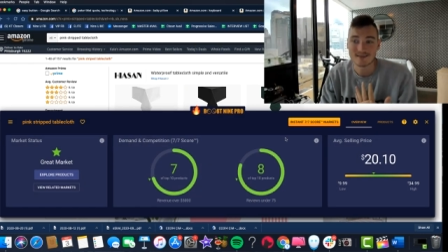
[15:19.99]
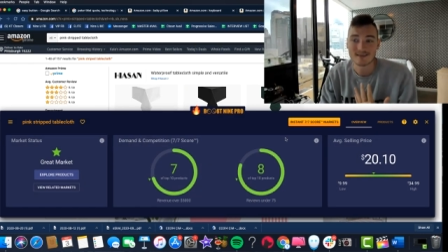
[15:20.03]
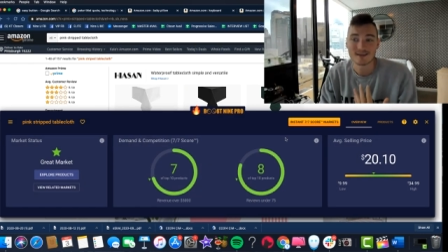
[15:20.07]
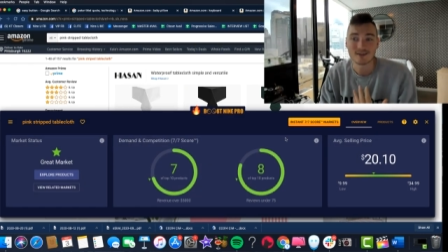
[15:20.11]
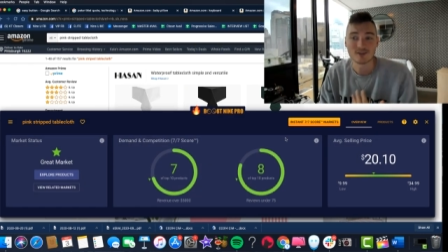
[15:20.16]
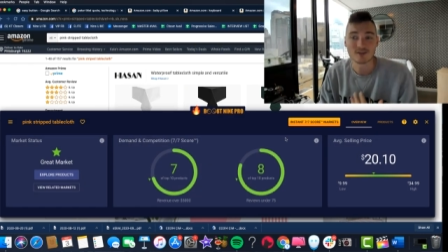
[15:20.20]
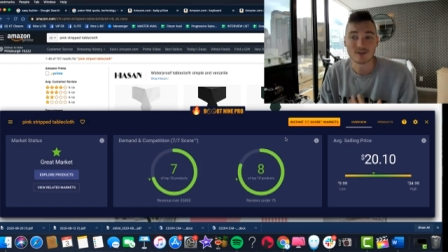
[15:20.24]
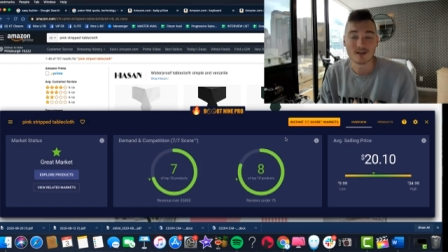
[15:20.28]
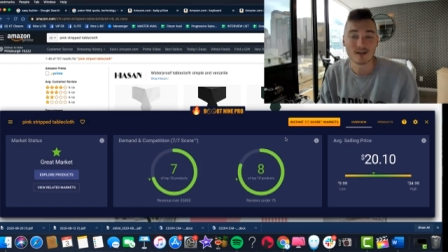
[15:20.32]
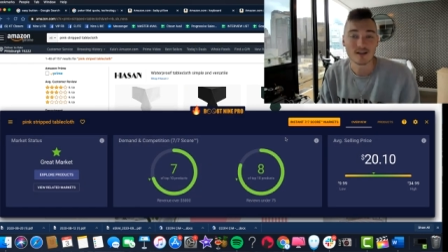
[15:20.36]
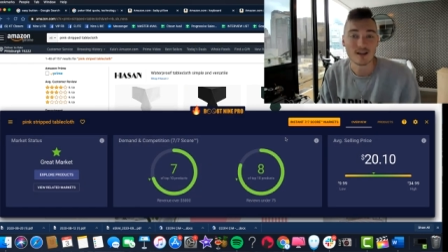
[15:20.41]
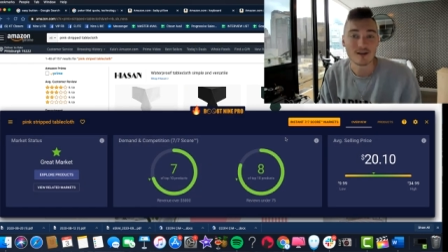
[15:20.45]
think
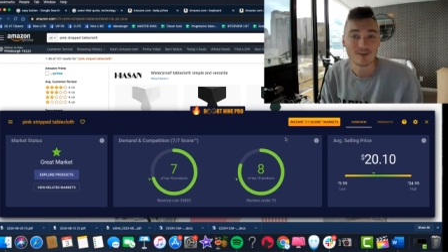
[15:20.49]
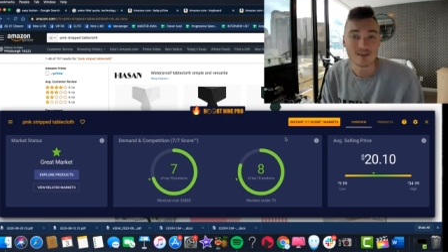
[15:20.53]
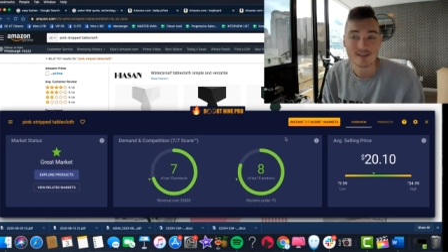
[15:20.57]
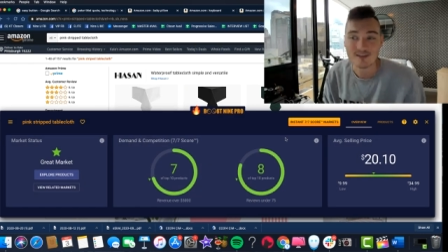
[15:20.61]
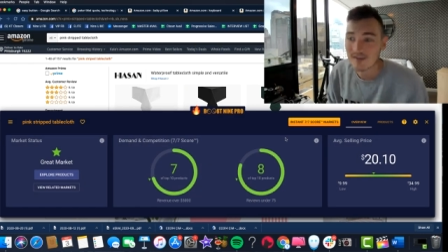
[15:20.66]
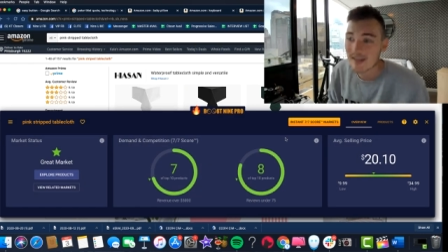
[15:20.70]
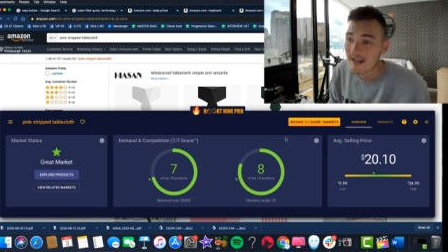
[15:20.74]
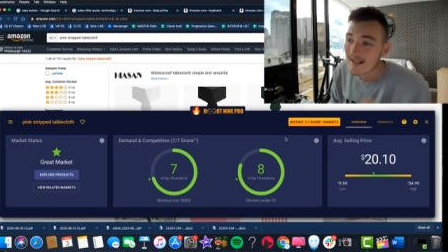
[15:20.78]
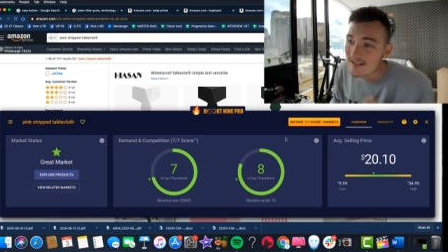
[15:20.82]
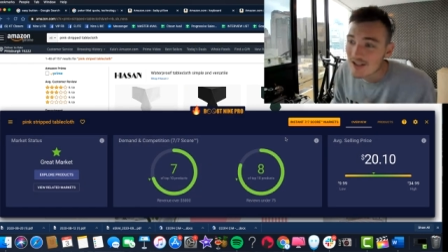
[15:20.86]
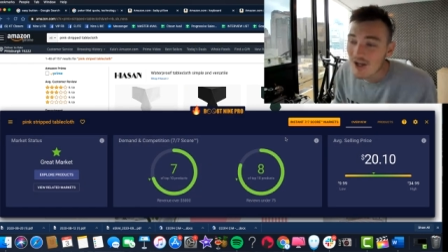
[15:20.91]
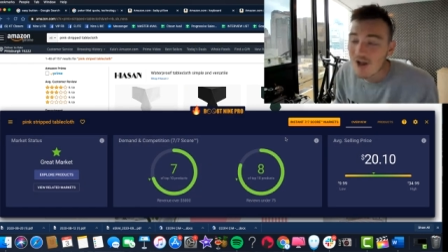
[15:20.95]
you're going to love it. So
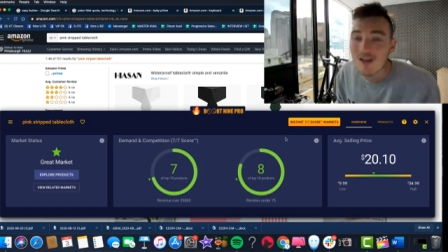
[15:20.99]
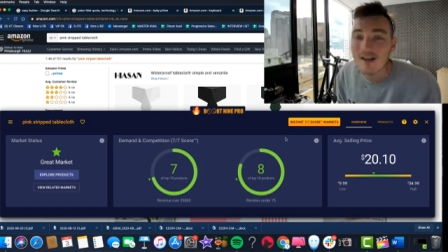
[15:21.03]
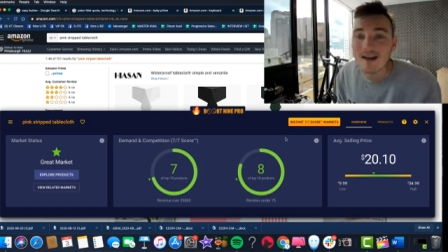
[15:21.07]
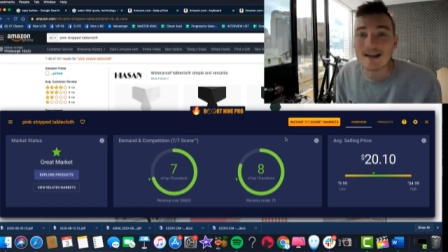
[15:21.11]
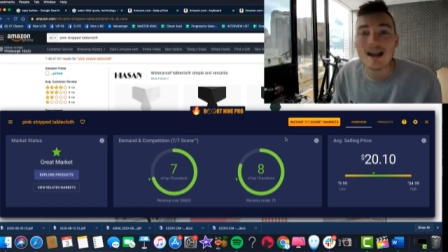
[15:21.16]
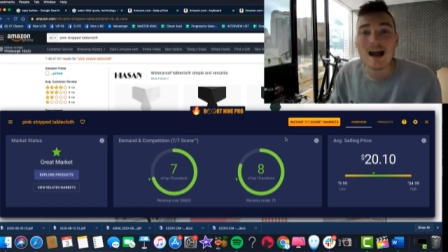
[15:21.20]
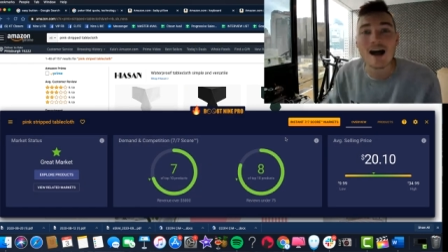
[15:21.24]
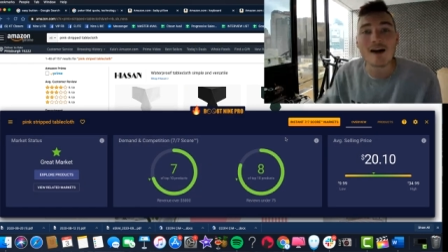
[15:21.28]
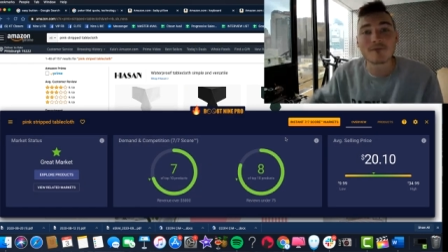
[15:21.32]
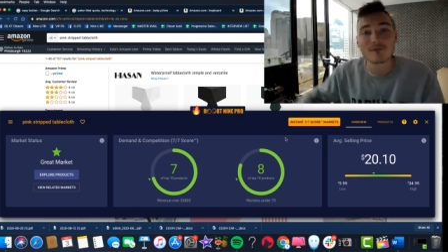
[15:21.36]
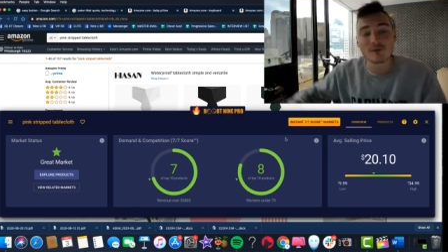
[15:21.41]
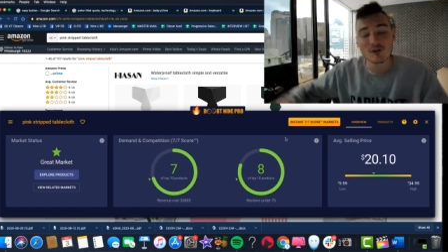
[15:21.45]
that's all I
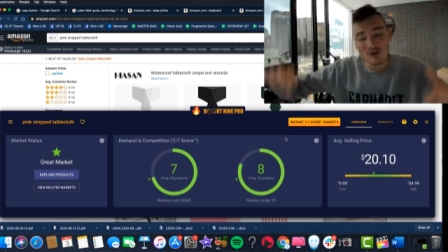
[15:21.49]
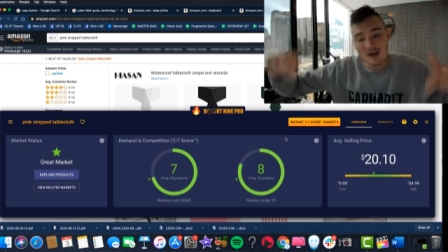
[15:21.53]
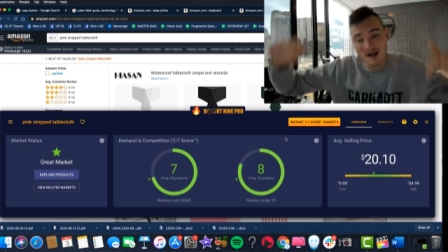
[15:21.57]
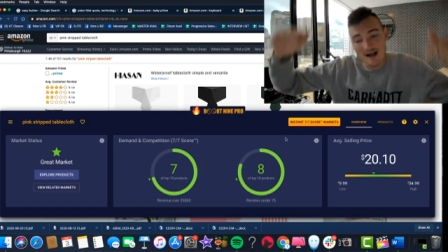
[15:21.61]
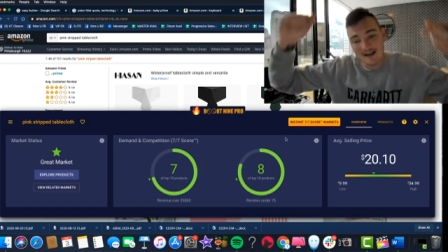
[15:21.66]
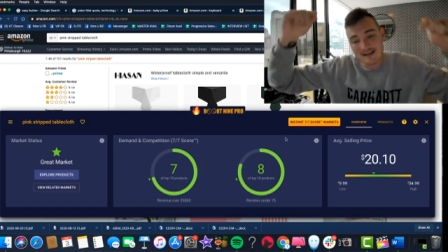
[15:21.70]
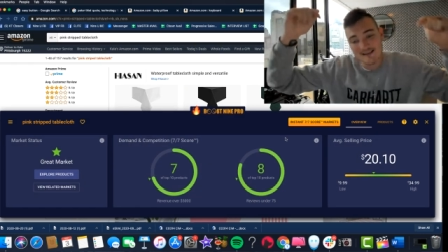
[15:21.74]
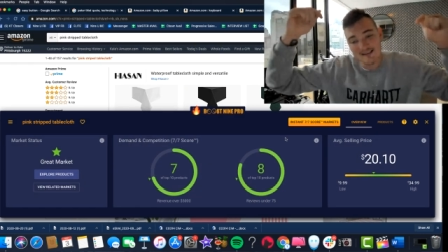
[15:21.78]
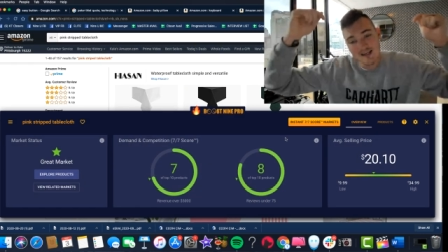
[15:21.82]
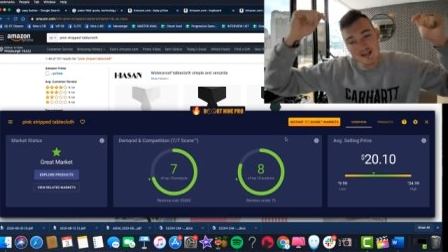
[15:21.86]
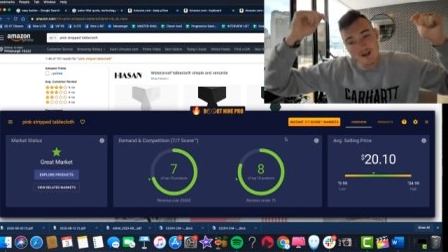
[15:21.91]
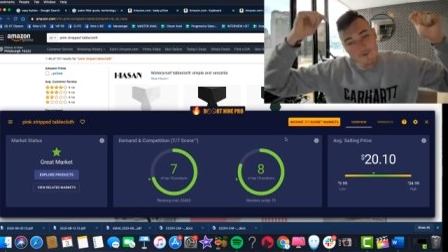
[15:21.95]
got for you
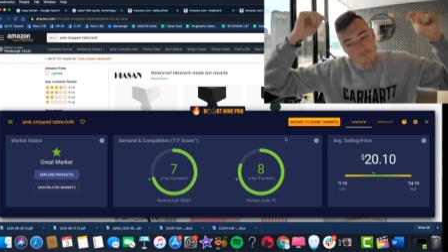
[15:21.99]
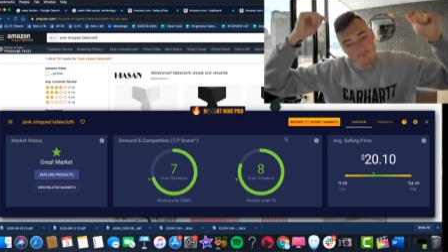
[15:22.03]
guys.